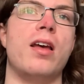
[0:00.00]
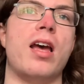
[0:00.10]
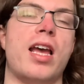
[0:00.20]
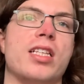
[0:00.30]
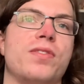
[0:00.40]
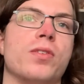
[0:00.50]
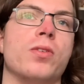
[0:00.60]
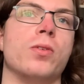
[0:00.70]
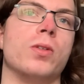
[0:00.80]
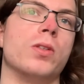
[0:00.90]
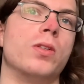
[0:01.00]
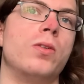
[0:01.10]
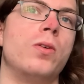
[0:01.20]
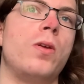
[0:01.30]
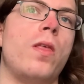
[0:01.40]
As for
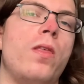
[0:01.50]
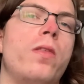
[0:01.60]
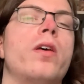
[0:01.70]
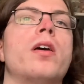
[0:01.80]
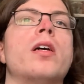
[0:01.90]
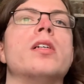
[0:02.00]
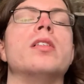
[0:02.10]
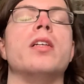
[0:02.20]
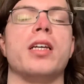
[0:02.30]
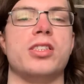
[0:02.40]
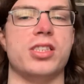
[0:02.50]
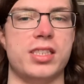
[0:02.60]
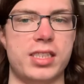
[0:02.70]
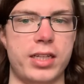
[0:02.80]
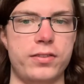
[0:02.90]
the luggage
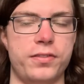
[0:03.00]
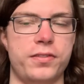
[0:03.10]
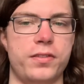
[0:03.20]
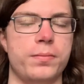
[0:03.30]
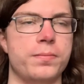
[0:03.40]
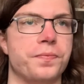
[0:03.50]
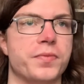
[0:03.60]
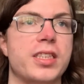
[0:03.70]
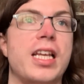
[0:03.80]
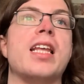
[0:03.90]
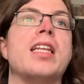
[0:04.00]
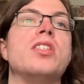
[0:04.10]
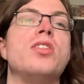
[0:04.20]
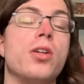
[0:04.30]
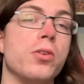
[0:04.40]
itself, it is
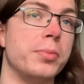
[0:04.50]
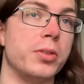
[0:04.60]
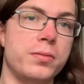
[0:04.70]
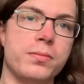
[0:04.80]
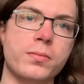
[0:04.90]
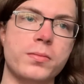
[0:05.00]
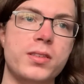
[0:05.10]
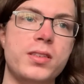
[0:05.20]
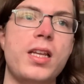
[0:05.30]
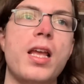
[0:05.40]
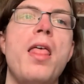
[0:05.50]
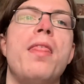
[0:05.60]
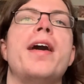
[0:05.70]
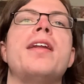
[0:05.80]
durable. That